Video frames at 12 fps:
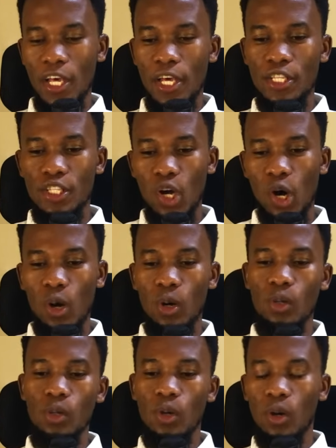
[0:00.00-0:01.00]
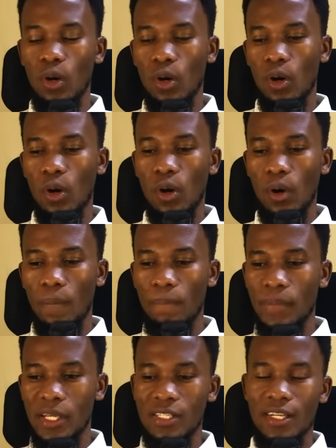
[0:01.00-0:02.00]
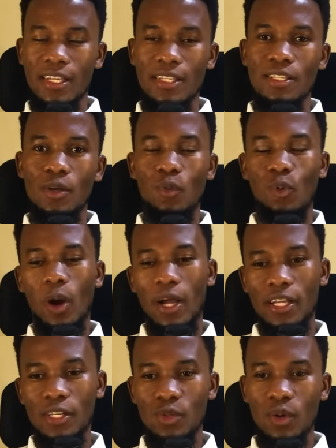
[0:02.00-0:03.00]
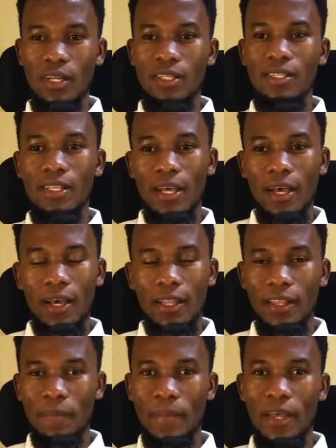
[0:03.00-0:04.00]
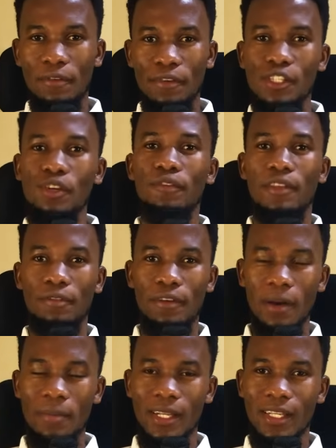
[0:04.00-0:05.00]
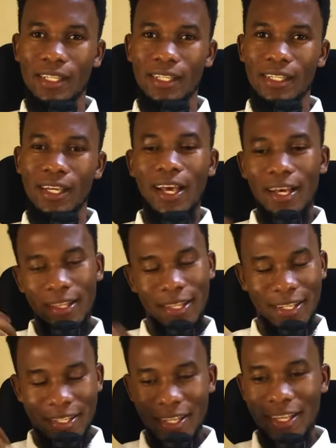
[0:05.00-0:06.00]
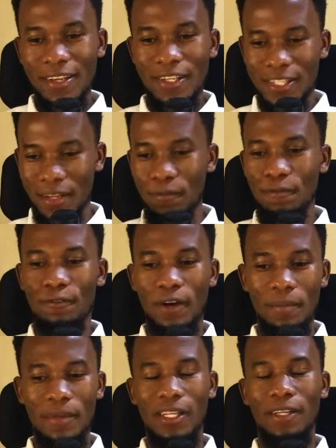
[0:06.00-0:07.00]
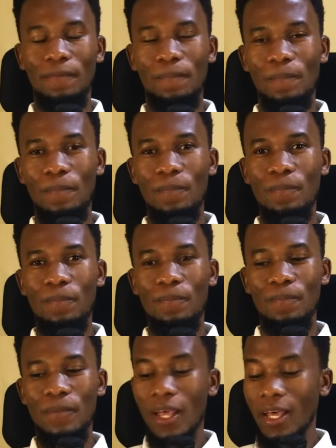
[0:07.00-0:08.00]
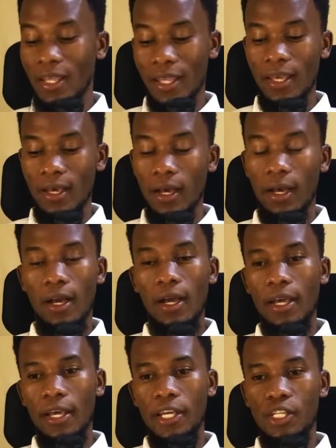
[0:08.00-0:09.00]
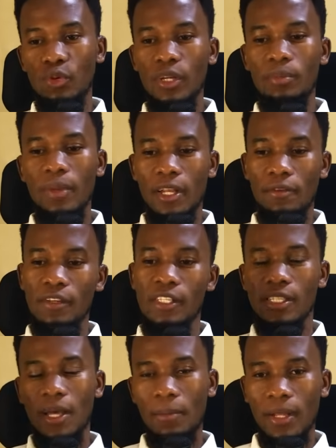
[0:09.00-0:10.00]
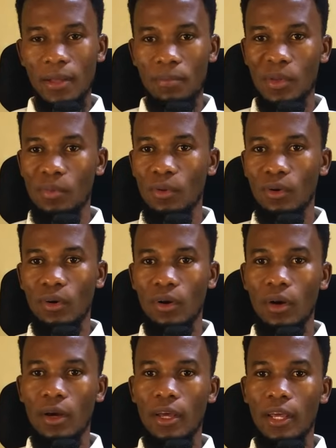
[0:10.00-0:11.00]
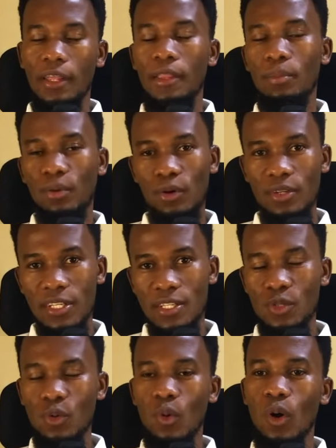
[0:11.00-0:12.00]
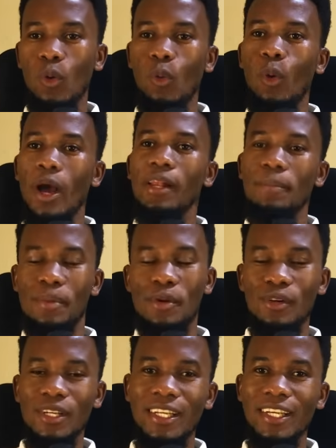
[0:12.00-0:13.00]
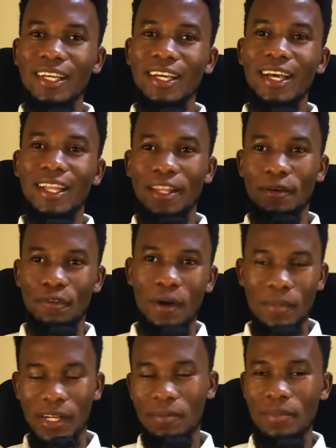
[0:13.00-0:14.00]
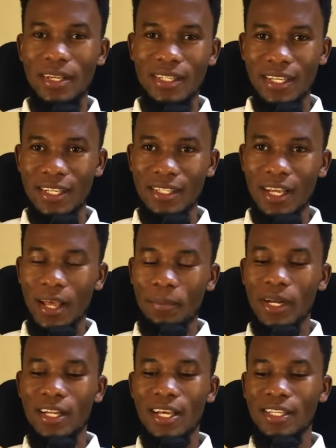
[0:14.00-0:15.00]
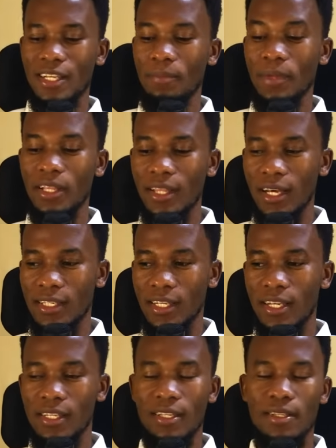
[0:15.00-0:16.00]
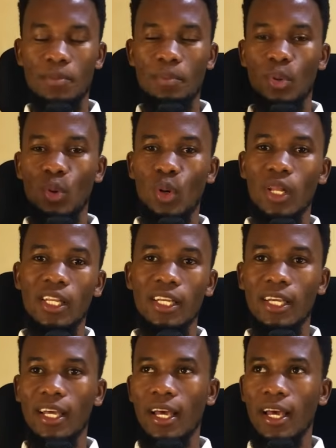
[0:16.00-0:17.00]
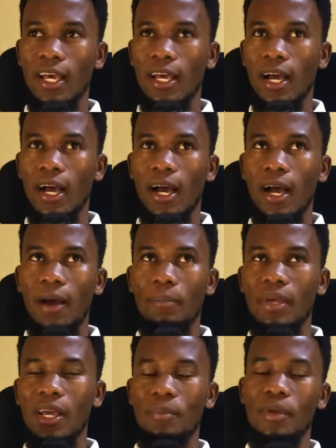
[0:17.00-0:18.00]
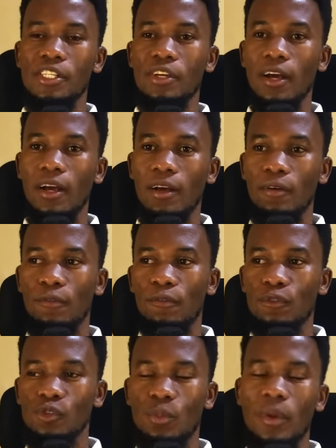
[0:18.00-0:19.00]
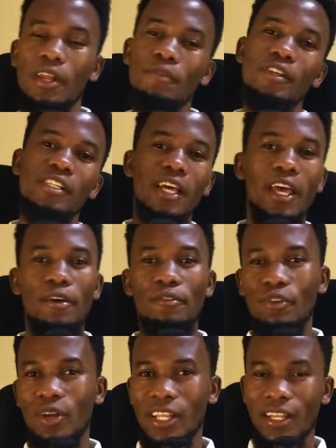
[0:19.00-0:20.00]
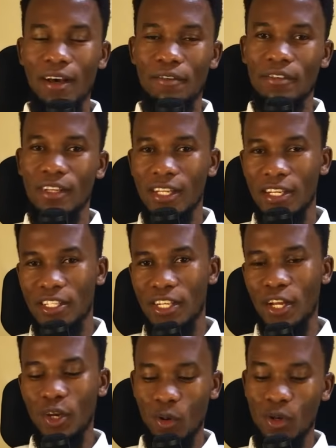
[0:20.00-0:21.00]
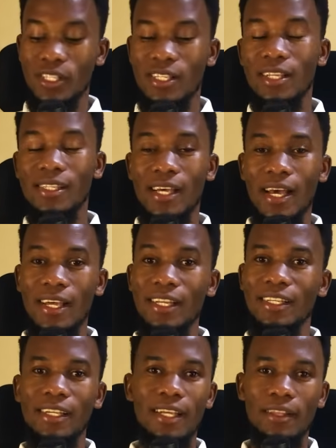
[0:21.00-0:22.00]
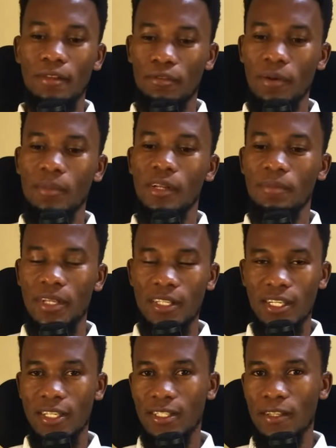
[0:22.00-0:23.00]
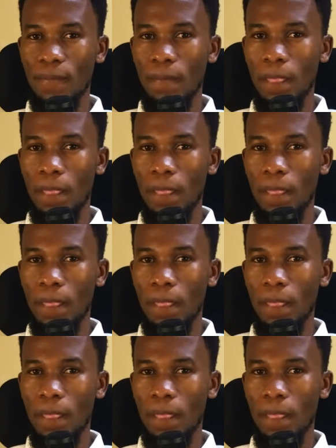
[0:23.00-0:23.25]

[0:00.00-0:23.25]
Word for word: It's all business working towards the benefit of the family, this same family. Yeah. It will benefit some other people in the process while building the family business. But it doesn't mean that it is purely uh, a bigger picture to benefit everyone in that village. No, it's entirely the family business.